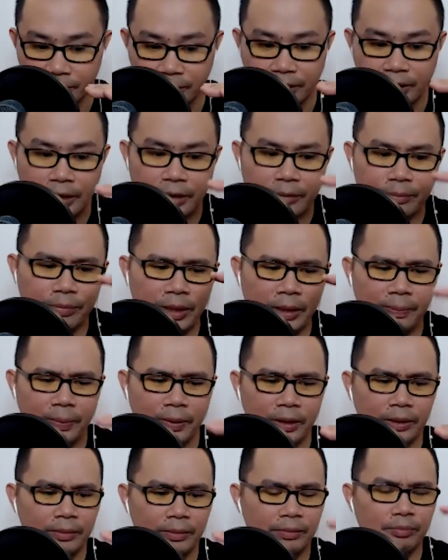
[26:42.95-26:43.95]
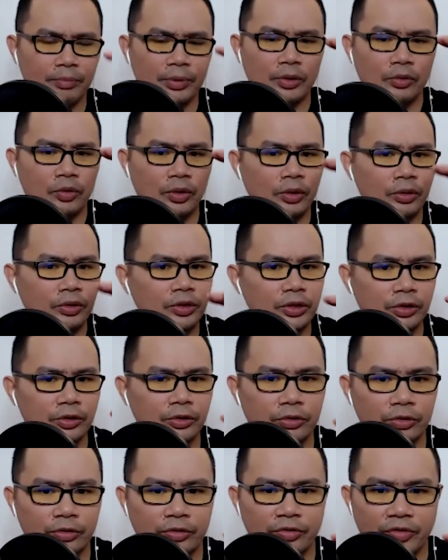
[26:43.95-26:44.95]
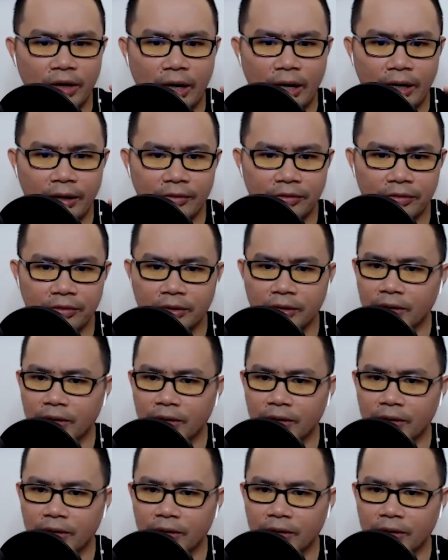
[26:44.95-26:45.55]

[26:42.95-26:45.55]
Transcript: Yeah. People in between 0 to 5,